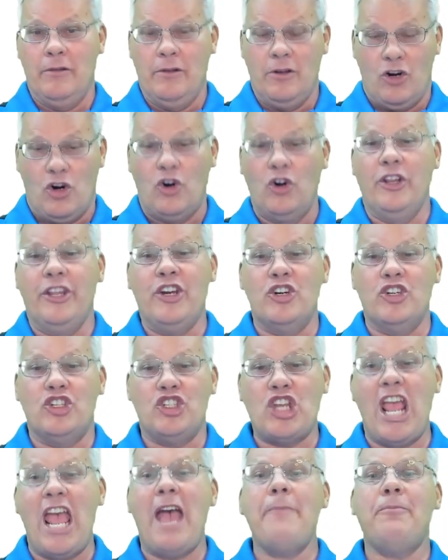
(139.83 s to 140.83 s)
earlier
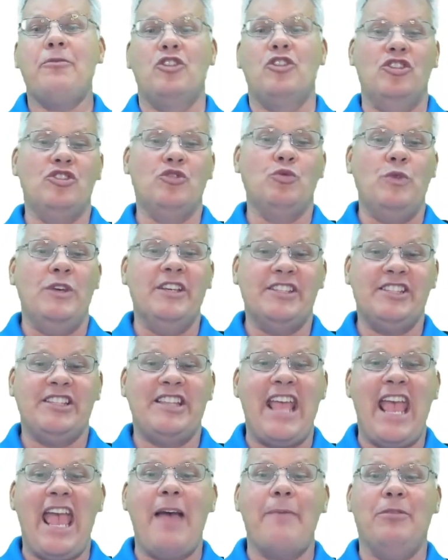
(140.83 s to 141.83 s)
chapters, we
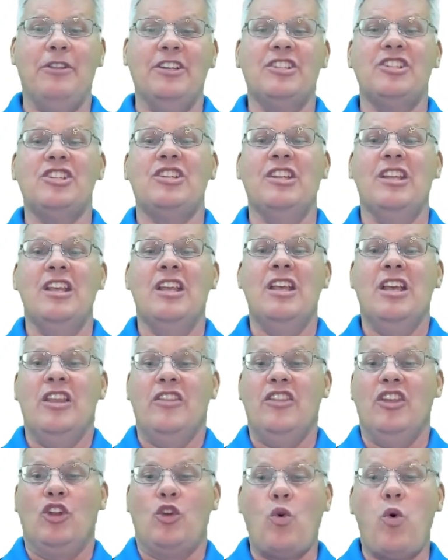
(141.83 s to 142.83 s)
established
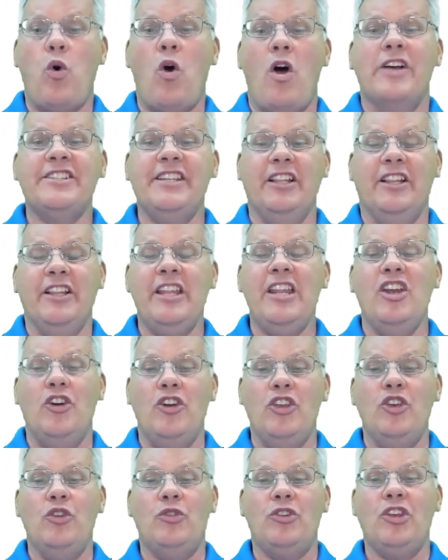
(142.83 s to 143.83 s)
that quasi-linear
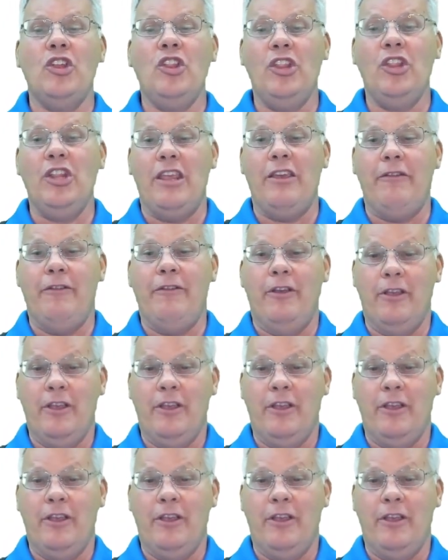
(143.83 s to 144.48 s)
utility